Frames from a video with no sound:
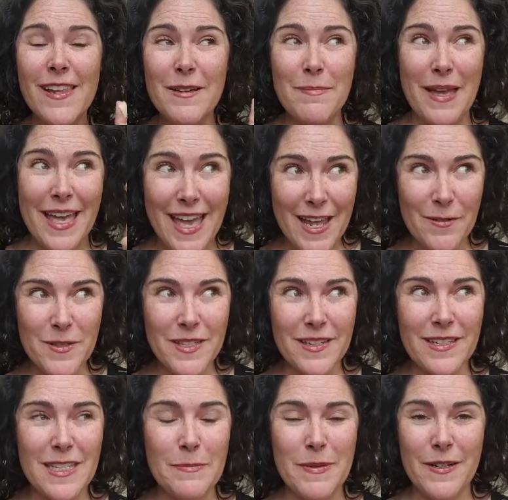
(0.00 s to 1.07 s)
like my head was going
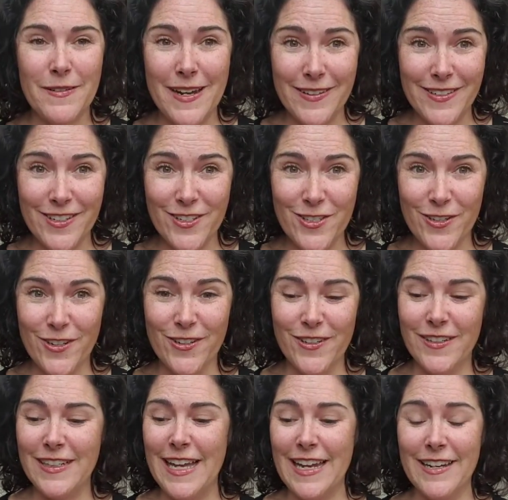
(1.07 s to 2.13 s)
to spin around in a
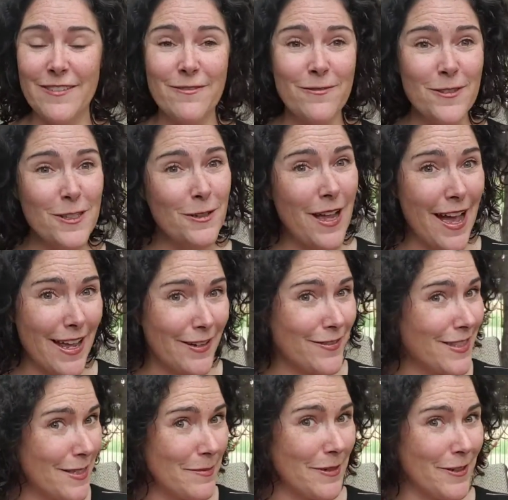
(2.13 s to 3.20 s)
circle, and it was kind of
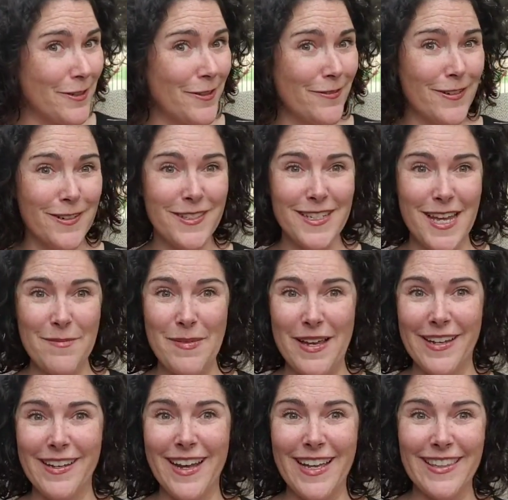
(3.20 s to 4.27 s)
similar the first time
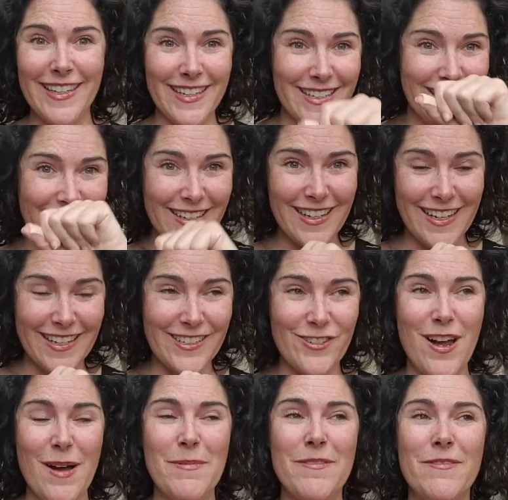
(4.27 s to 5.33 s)
I licked a
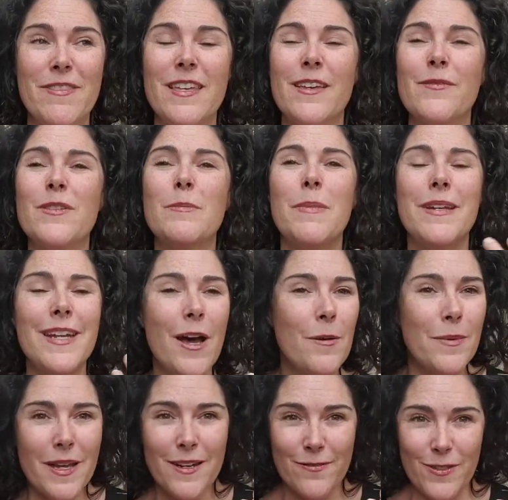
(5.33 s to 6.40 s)
drop of Thieves, but now
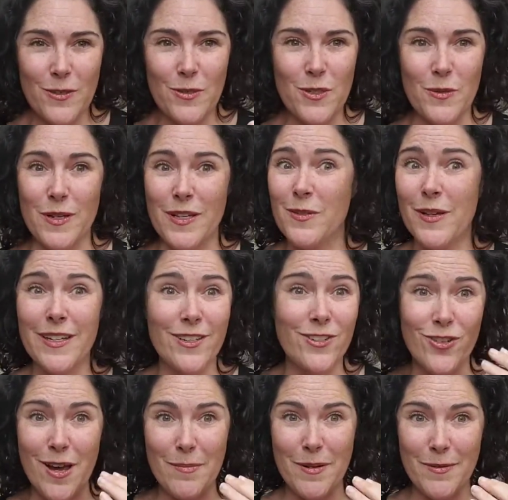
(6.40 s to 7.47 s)
I'm kind of used to it, so I could
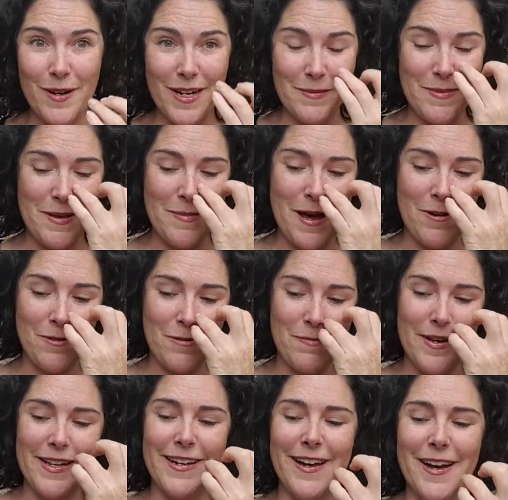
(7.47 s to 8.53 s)
drop it right in my mouth.
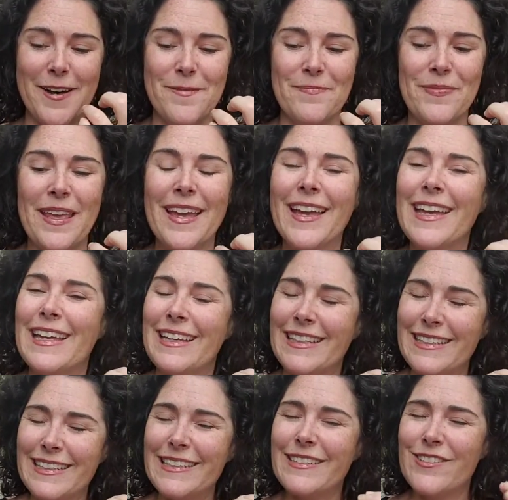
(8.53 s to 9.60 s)
But
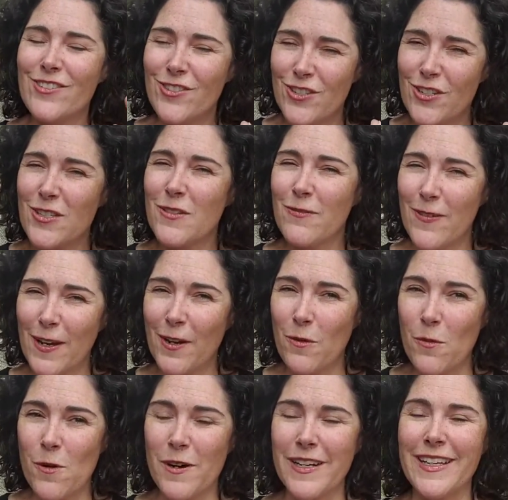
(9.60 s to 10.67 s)
just fair
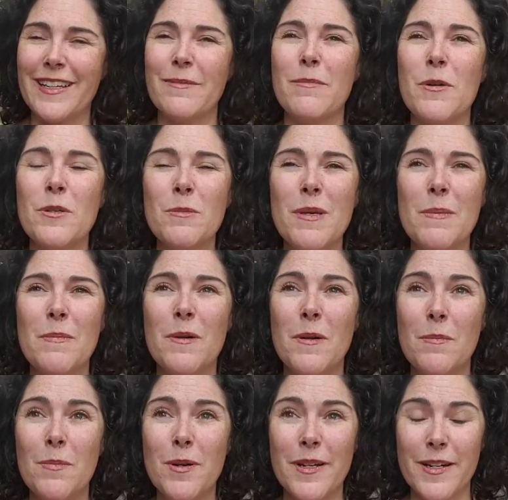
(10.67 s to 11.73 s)
warning, most
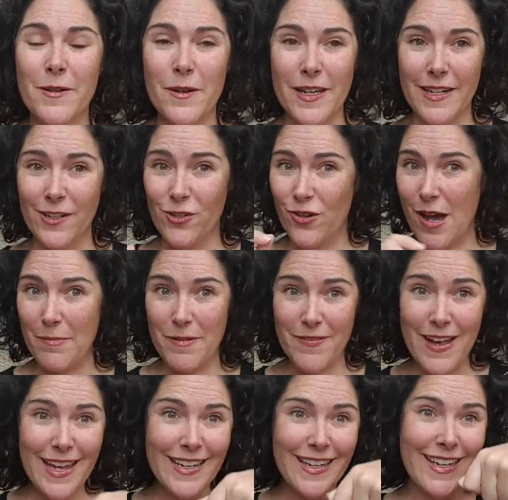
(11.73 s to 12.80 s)
people put it in a drop of
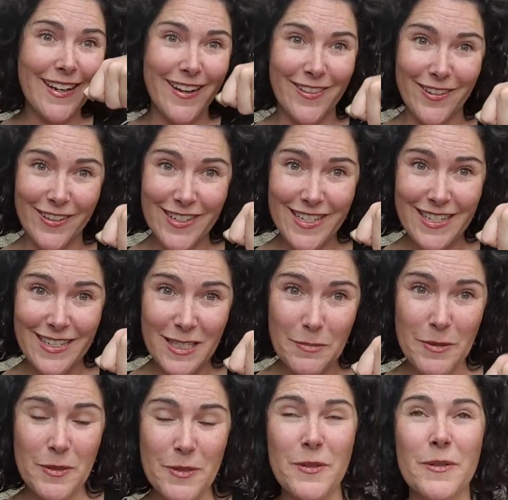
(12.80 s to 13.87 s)
honey on their
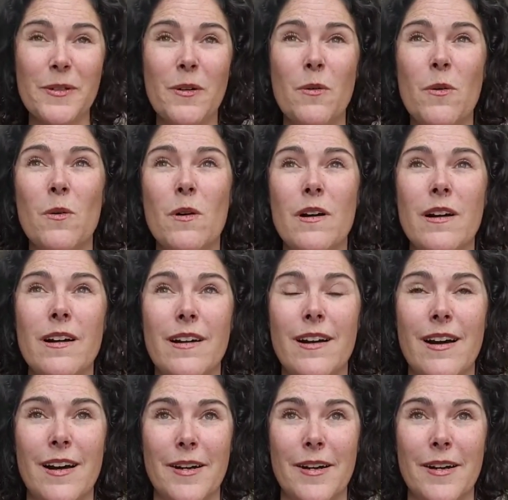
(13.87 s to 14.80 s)
teaspoon, or